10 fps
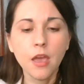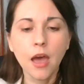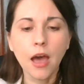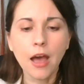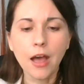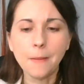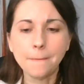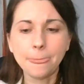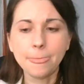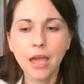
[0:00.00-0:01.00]

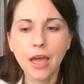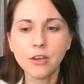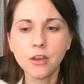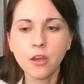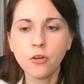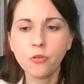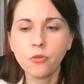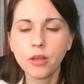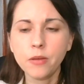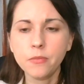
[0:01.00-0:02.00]
I
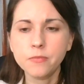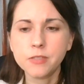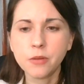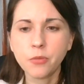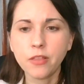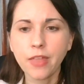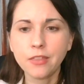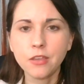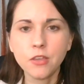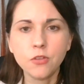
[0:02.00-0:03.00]
know somewhere
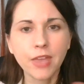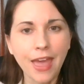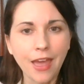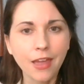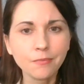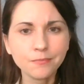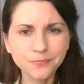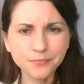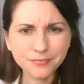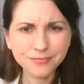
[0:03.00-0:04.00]
like the UK,
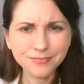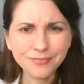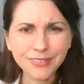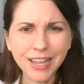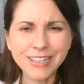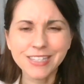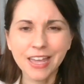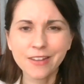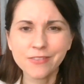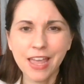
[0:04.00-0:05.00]

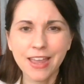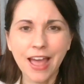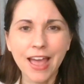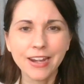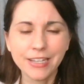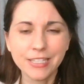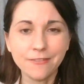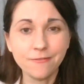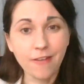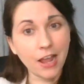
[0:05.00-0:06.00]
instead of saying I need to
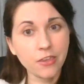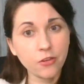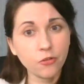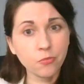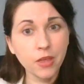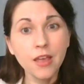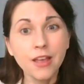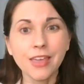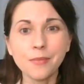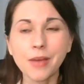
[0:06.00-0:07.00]
vacuum,
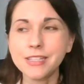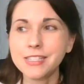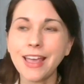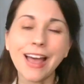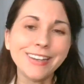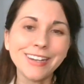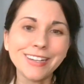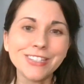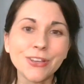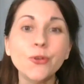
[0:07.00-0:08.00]
they might say I
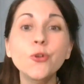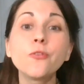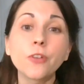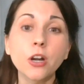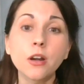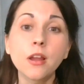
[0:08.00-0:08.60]
need to Hoover,